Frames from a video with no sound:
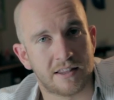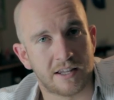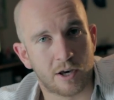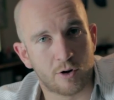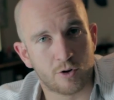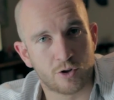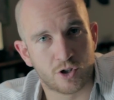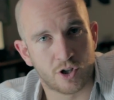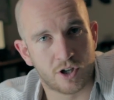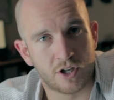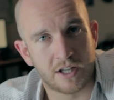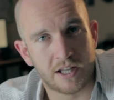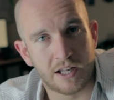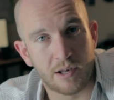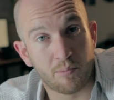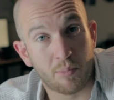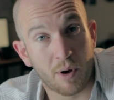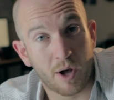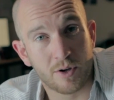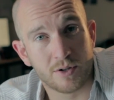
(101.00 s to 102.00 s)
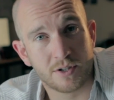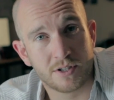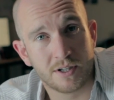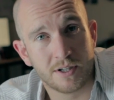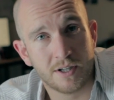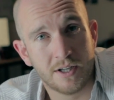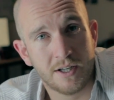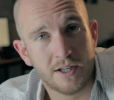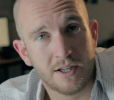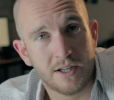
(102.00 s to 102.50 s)
the ocean in post.
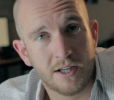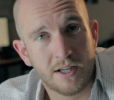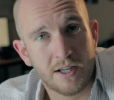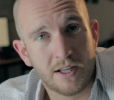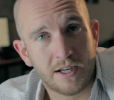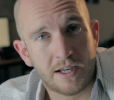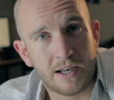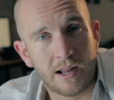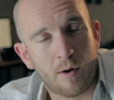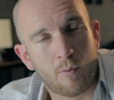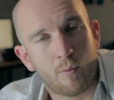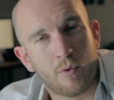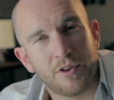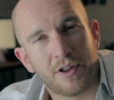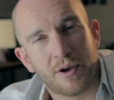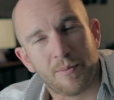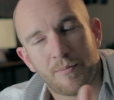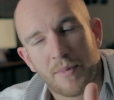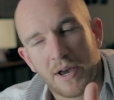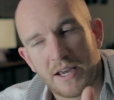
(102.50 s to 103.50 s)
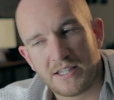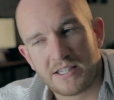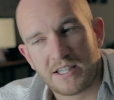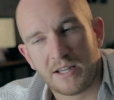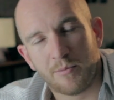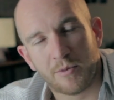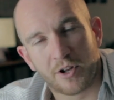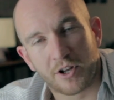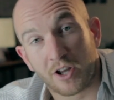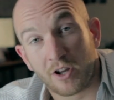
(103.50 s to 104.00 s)
Now, what that may
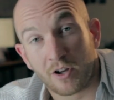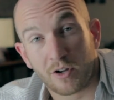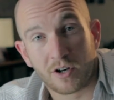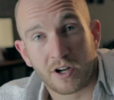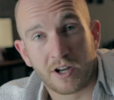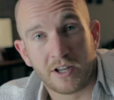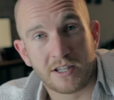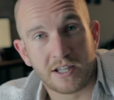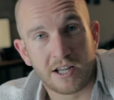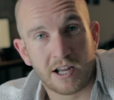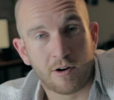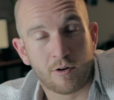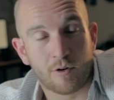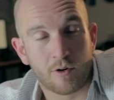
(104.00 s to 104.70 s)
seem like a good idea,